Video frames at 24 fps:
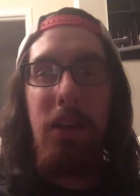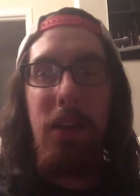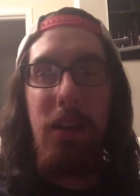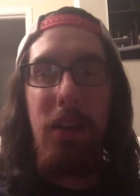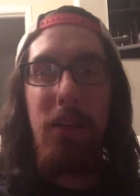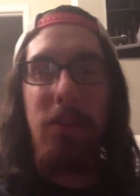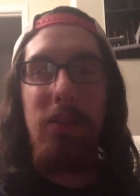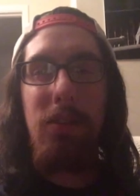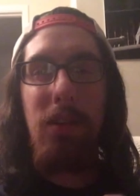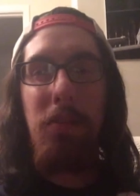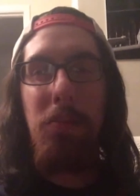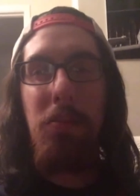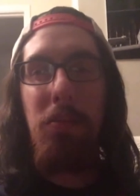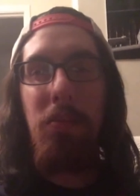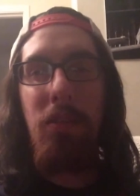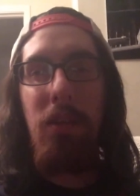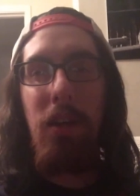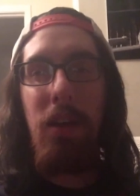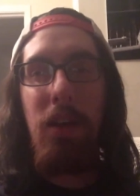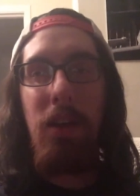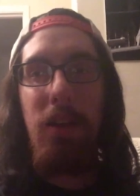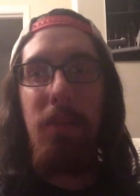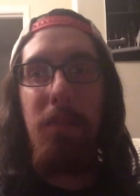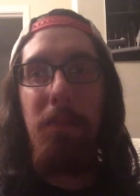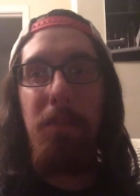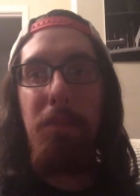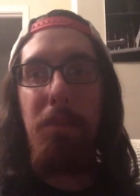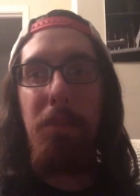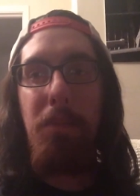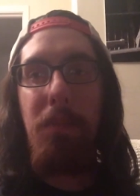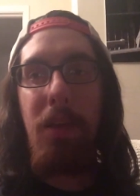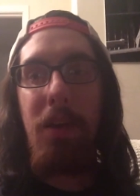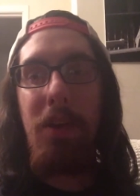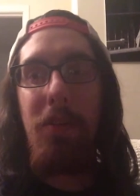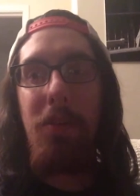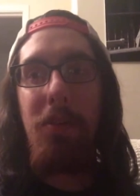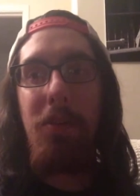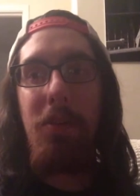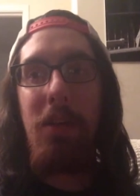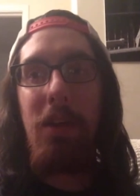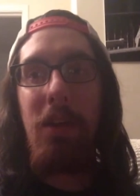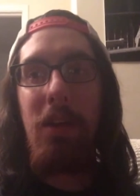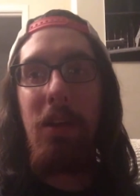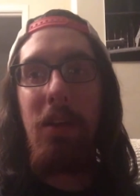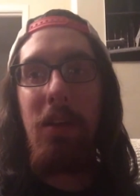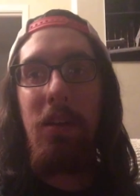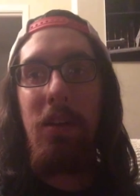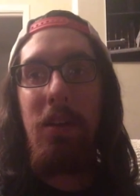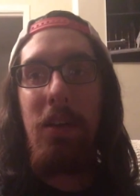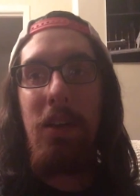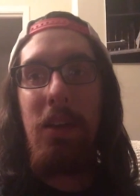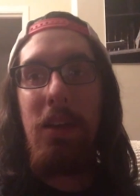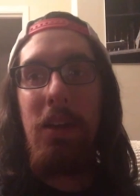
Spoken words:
except that I think